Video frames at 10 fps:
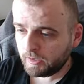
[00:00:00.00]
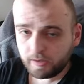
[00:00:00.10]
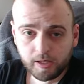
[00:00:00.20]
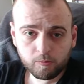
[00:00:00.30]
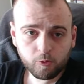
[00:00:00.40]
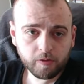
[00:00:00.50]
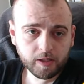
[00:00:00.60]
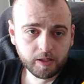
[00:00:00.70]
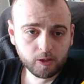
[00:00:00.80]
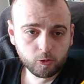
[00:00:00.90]
Then moving
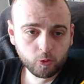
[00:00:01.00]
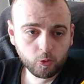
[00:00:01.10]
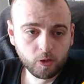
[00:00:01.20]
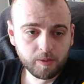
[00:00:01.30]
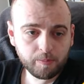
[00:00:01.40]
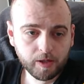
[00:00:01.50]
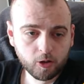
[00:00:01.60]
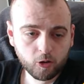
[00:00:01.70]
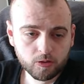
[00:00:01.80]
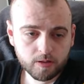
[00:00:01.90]
into
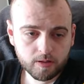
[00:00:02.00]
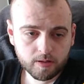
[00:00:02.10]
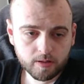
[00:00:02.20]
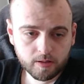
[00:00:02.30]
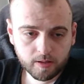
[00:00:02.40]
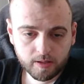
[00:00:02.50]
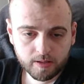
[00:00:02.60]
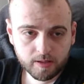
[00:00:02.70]
Olympiacos as a